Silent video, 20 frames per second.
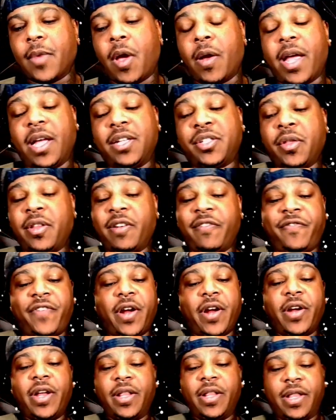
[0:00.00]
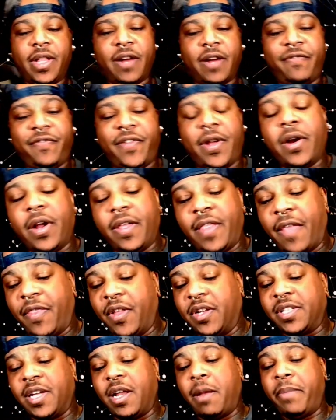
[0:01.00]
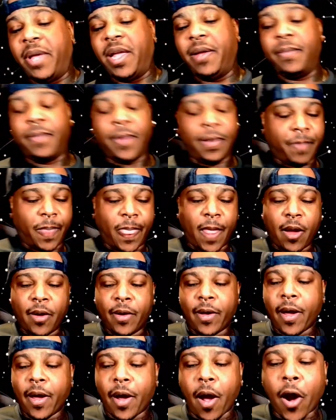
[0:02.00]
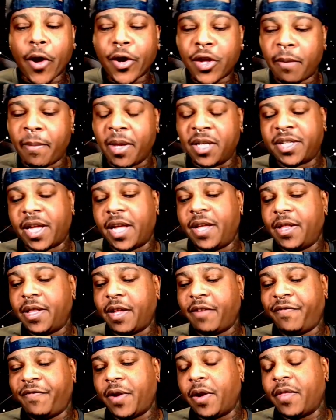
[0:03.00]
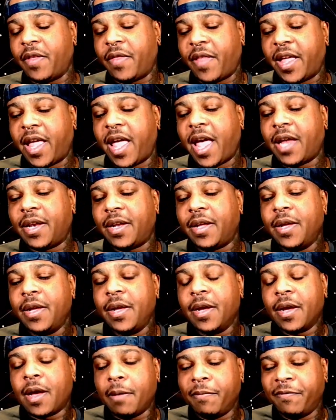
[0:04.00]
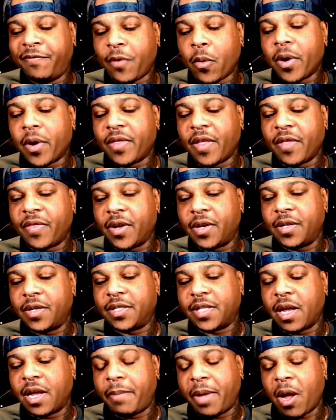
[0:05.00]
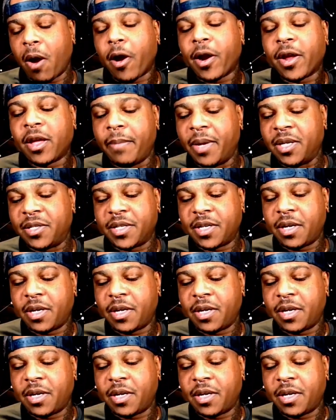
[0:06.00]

Okay, so they're fearing that there's going to be arguments. They're fearing that they can't come forward, that there's going to be arguments.